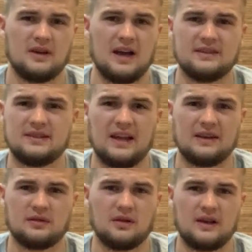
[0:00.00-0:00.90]
I'd said that
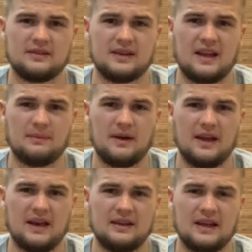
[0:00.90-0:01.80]
to her. I said that in my
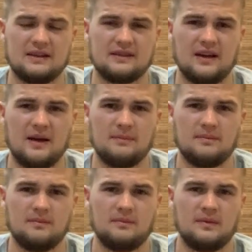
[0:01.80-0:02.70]
head at the time.
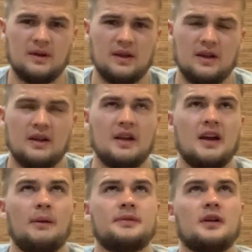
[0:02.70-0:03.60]

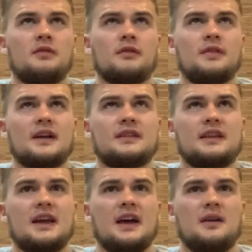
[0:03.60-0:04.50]
I'm self-reflecting
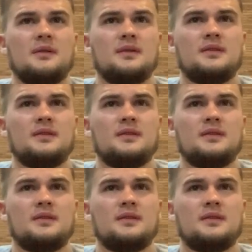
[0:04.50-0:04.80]
now.